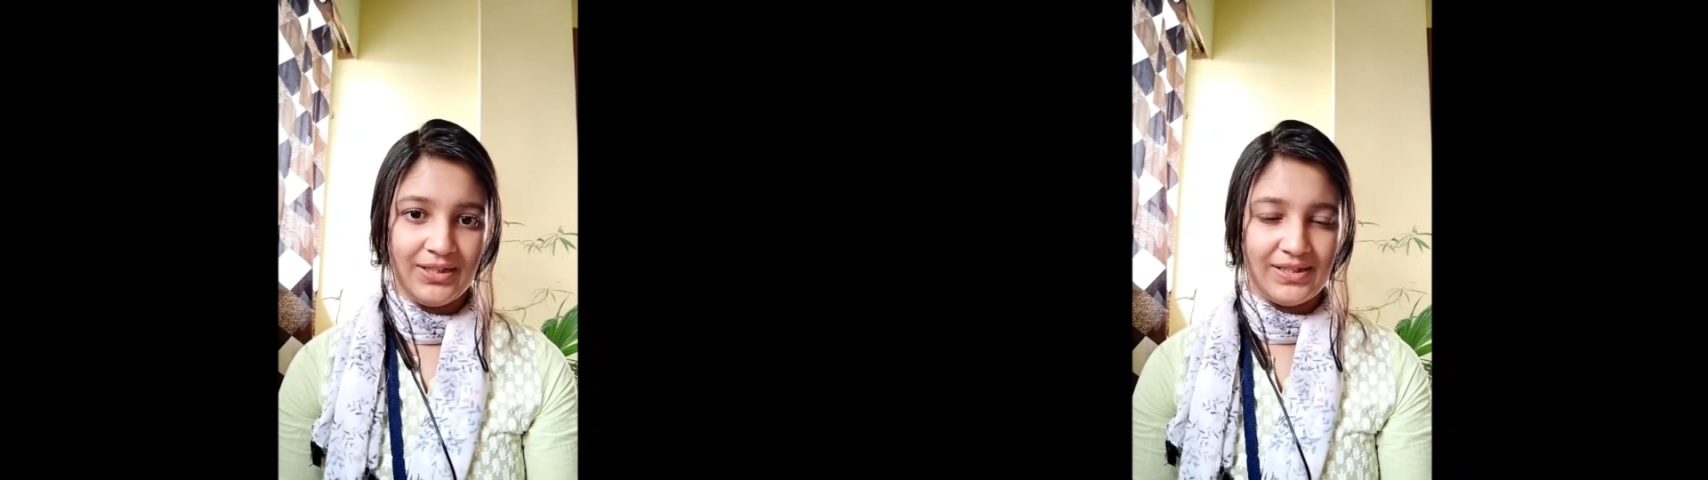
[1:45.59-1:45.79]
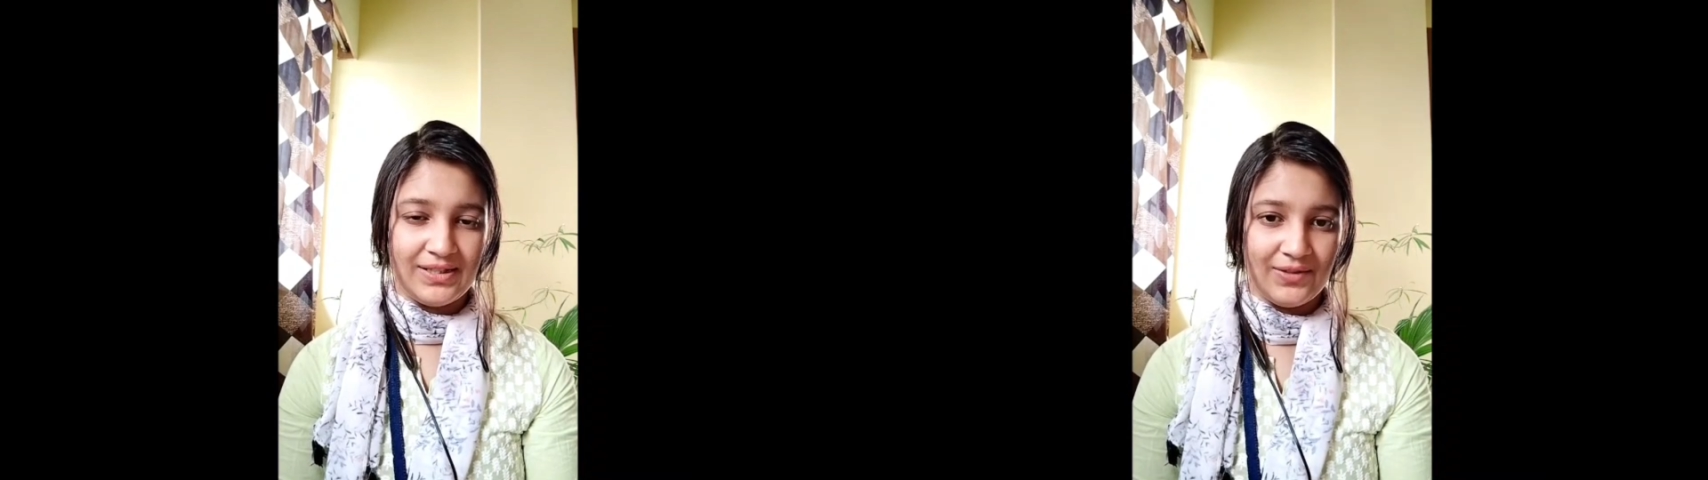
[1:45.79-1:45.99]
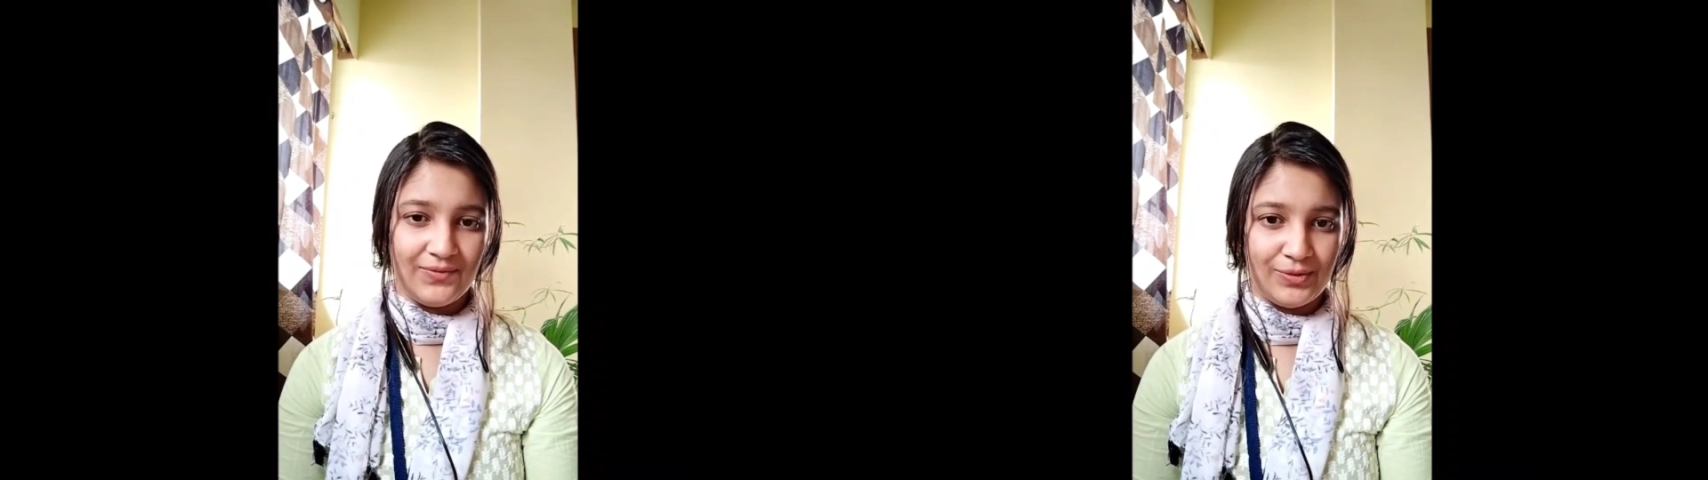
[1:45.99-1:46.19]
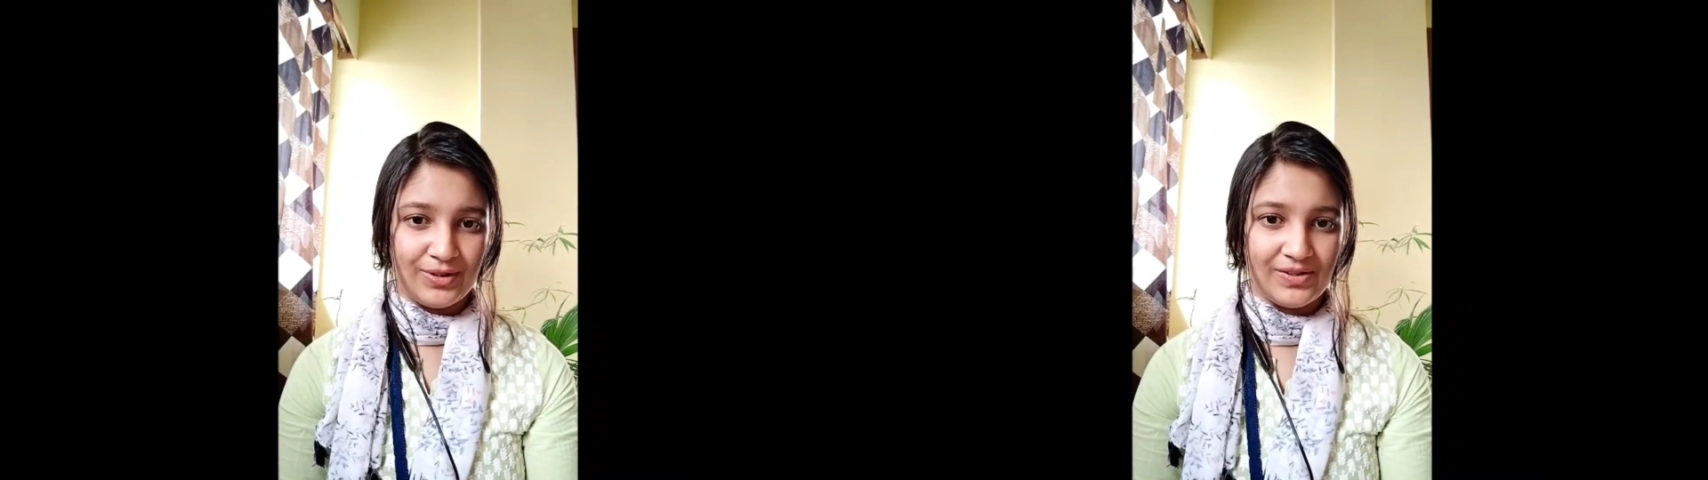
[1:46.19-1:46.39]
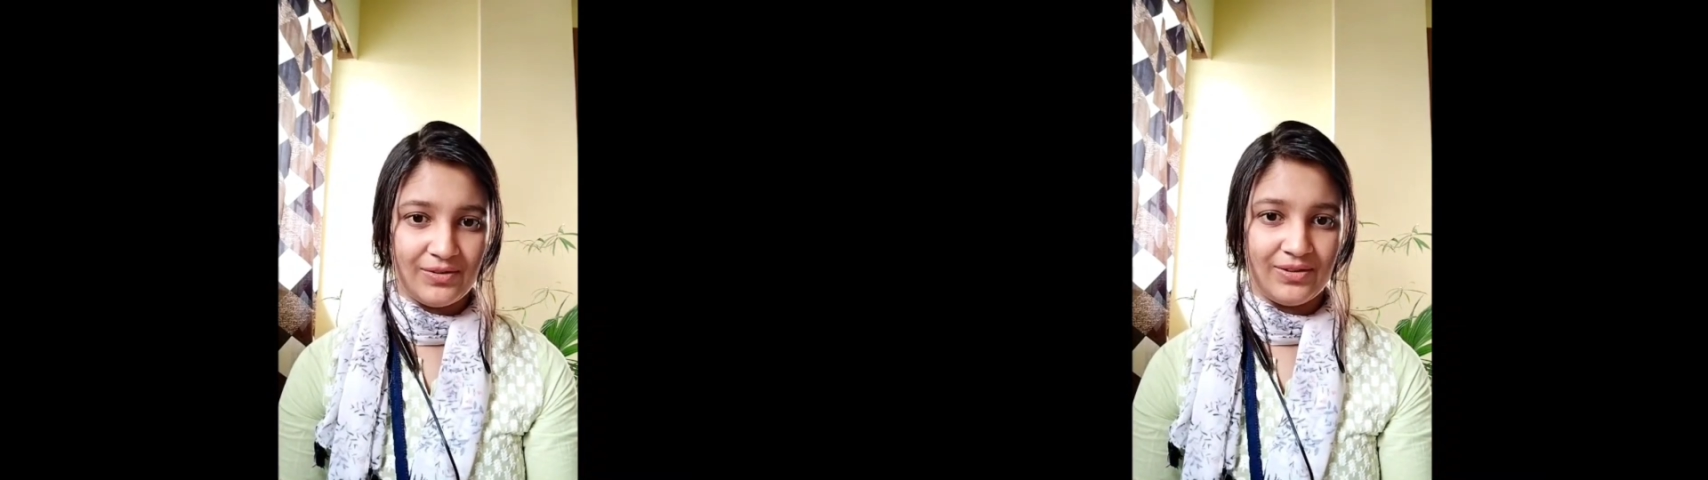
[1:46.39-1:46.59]
This is a
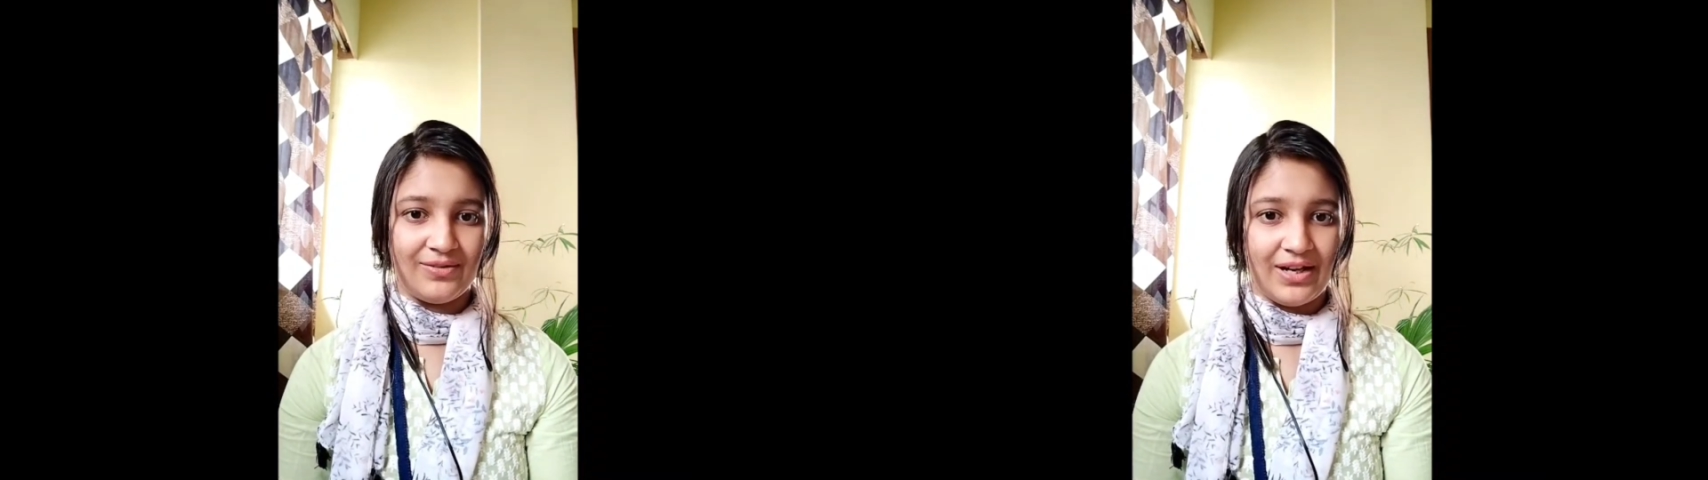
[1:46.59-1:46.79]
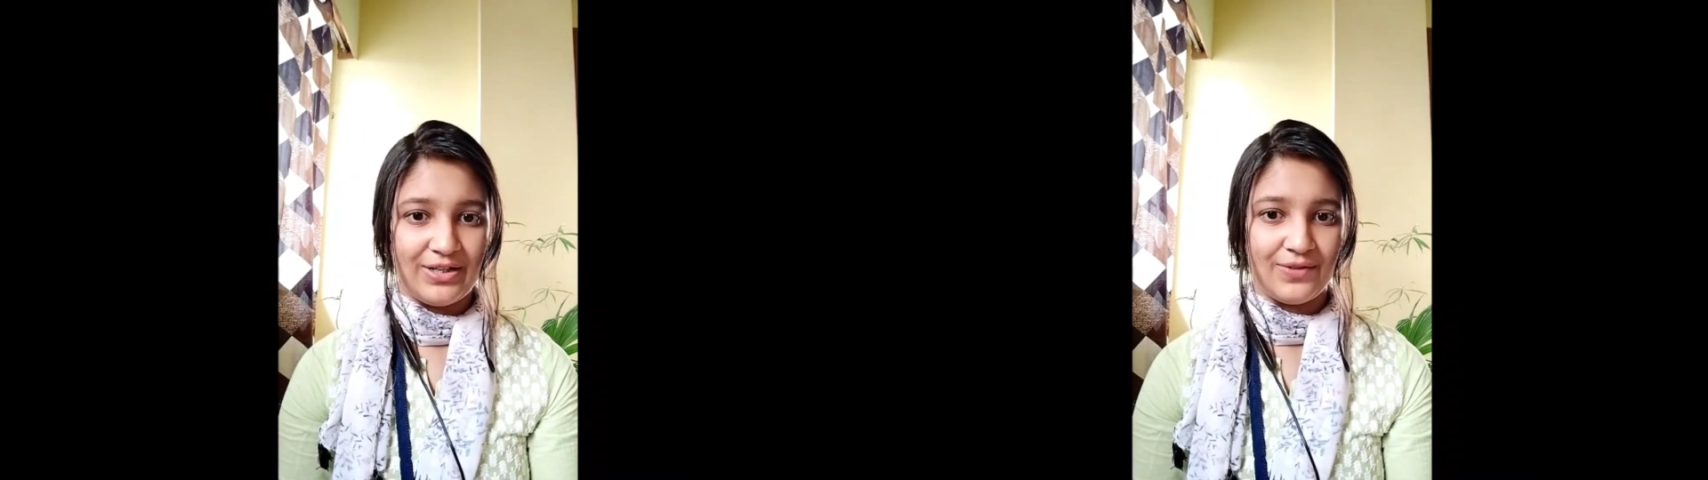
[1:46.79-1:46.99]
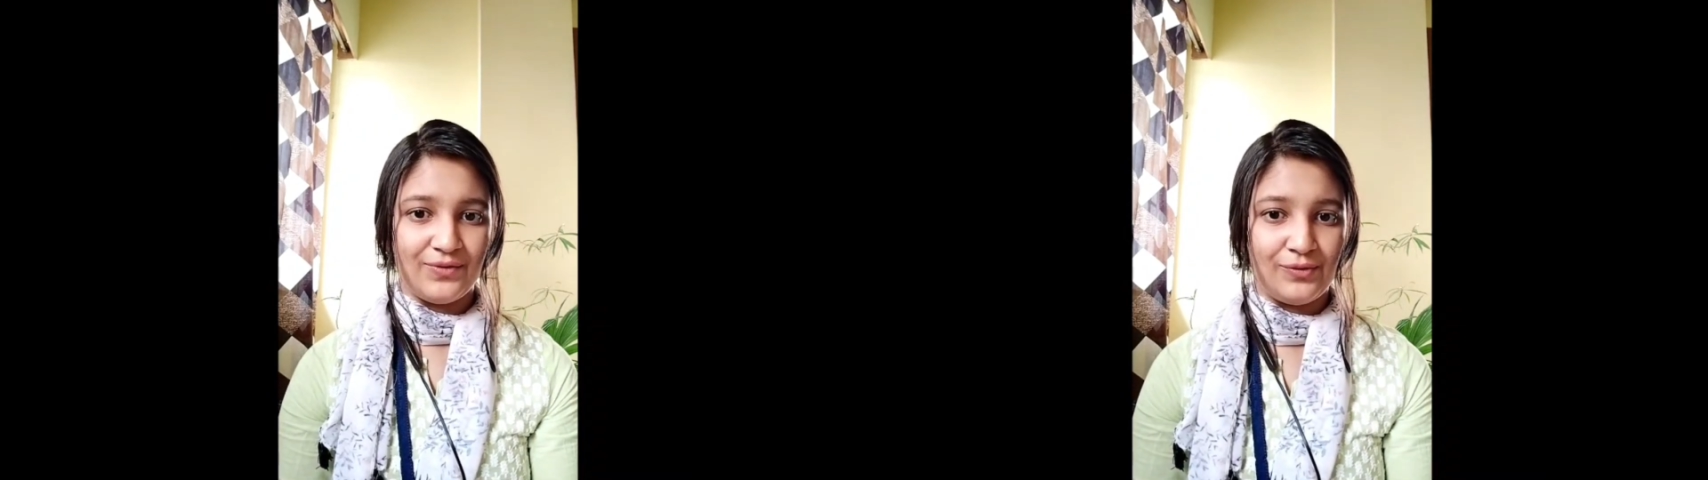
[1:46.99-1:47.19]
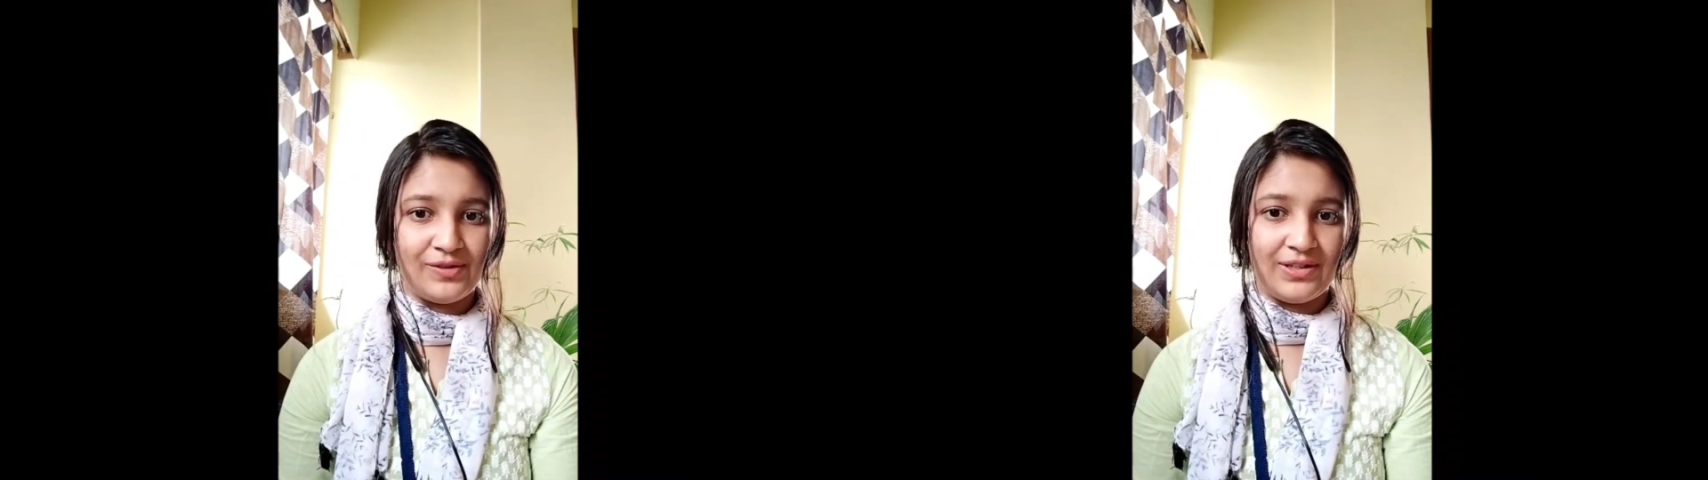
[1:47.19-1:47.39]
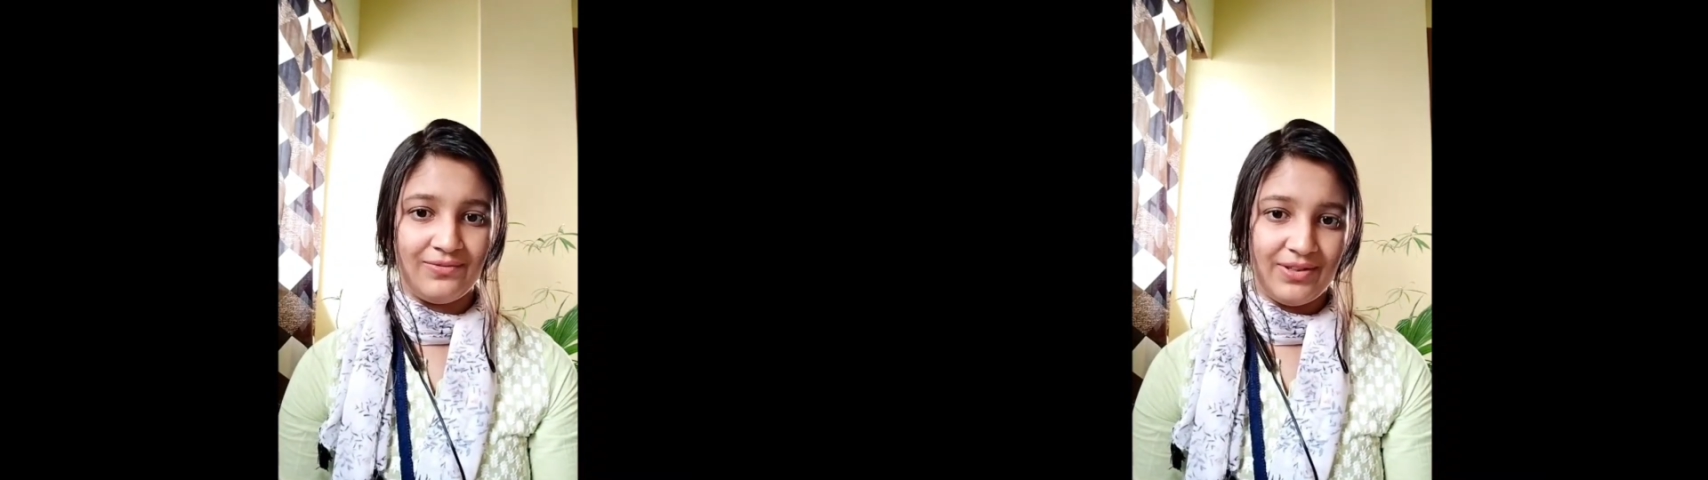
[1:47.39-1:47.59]
focus on the right of
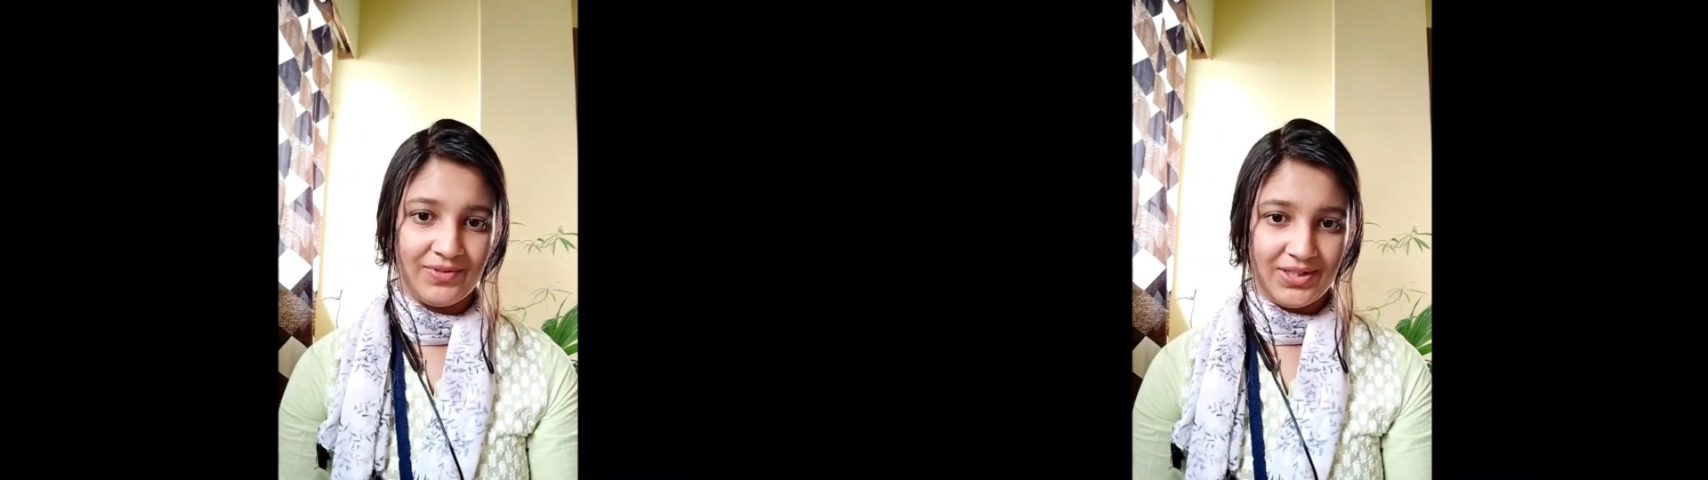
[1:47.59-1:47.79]
those living